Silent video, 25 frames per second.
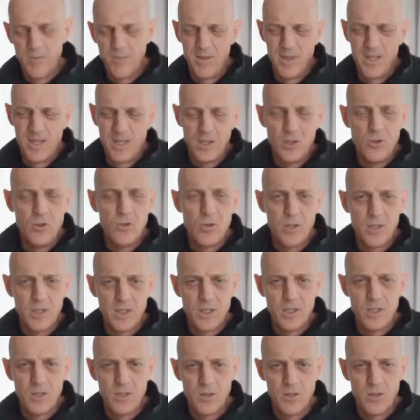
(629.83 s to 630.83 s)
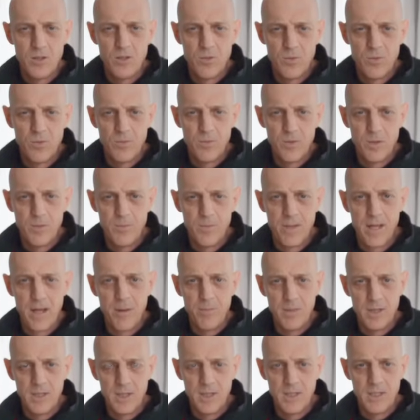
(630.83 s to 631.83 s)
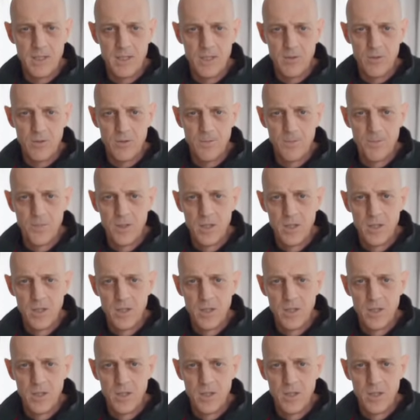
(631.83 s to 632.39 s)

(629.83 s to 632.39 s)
then it usually isn't that big a deal.